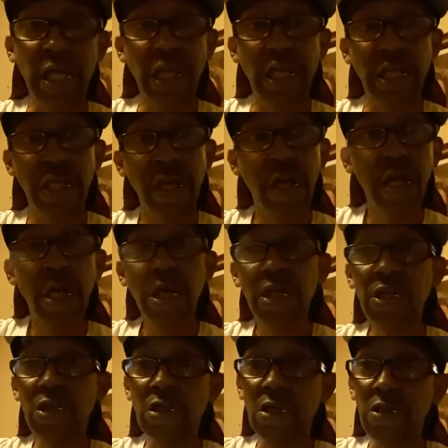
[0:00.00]
and,
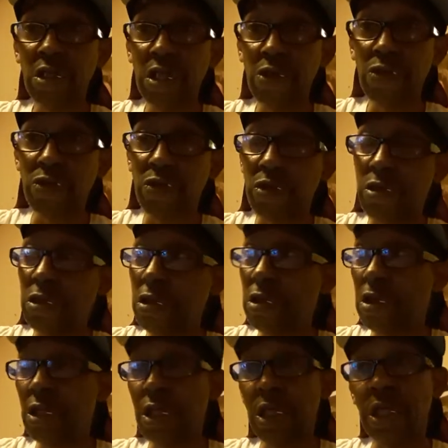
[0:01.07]
you know, he was
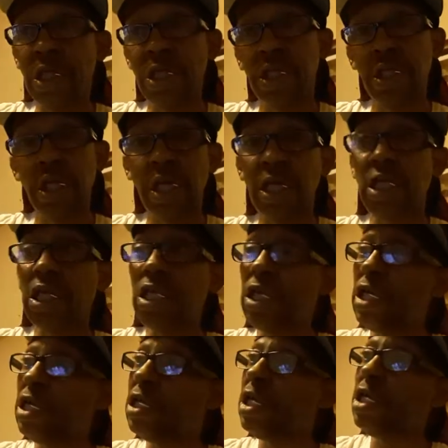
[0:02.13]
good, and, and,
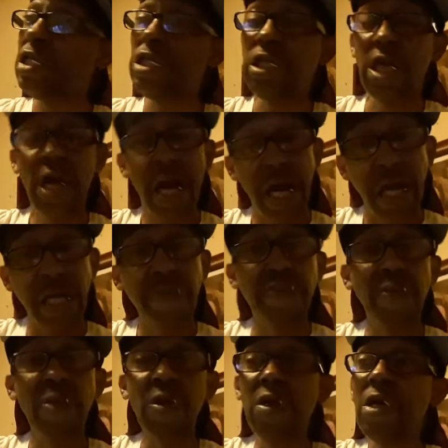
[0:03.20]
and, and yeah, he,
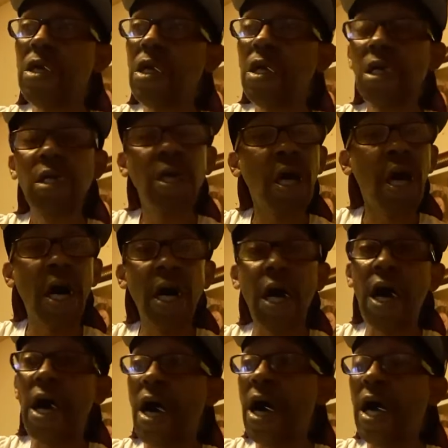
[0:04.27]

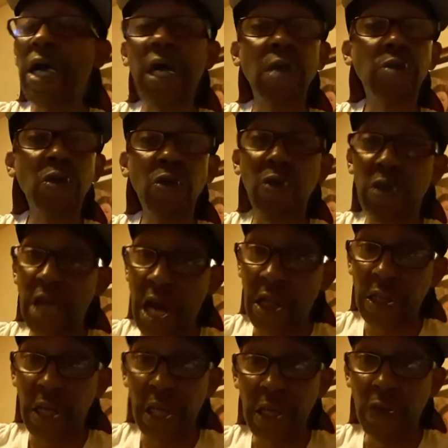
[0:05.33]
I have no
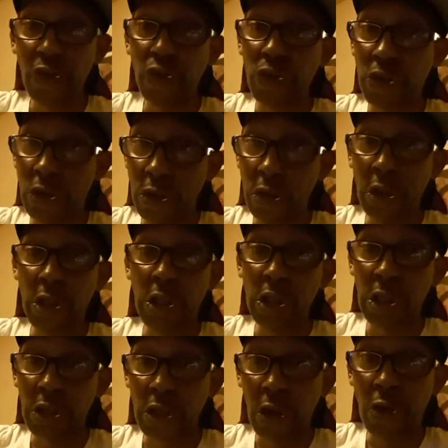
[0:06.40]
doubt that he was good in
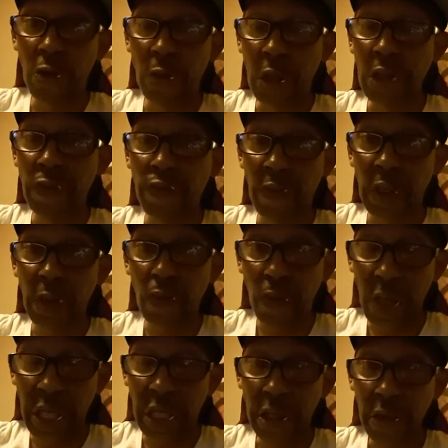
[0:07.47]
his own motherfucking way.